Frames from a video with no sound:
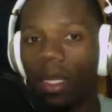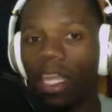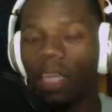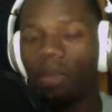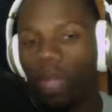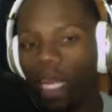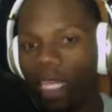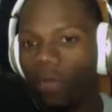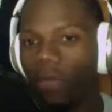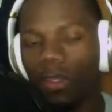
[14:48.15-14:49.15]
He plays
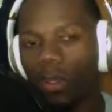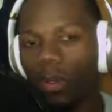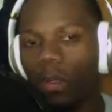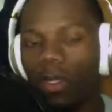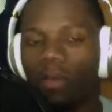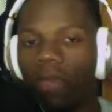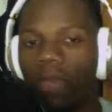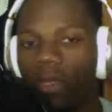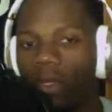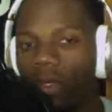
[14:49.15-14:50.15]
physical,
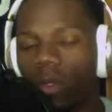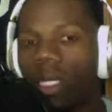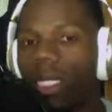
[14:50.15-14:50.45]
but